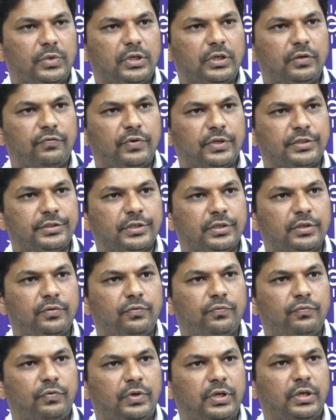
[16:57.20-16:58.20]

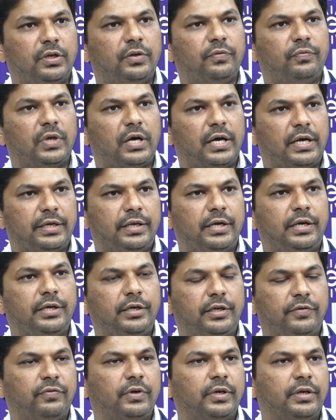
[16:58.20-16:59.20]
infection where the higher
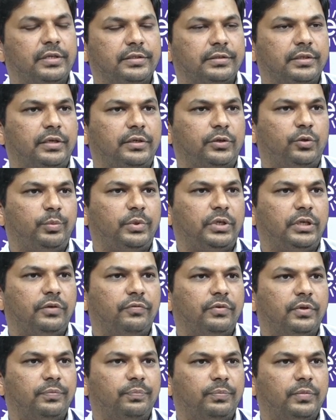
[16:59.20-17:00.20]
antifungals are to be
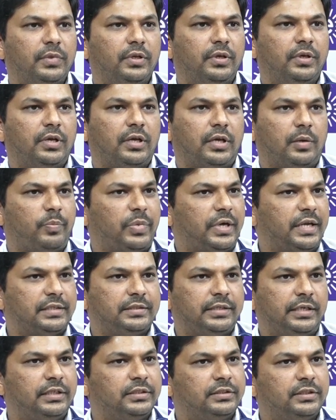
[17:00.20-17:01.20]
given.
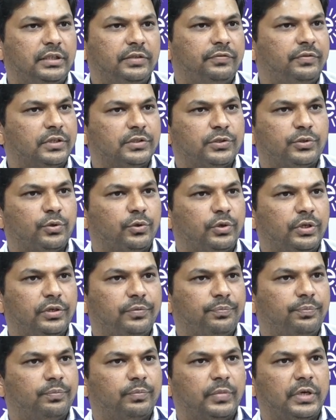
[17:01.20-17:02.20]
Parasite is a different
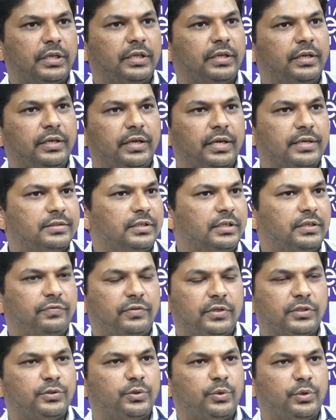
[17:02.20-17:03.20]
story, malaria is a
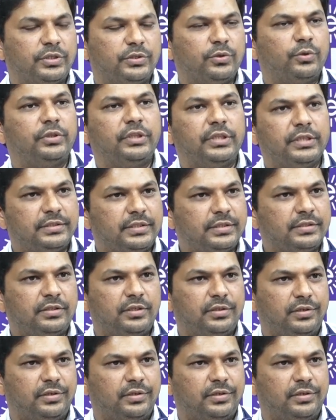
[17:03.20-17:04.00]
different story. So this is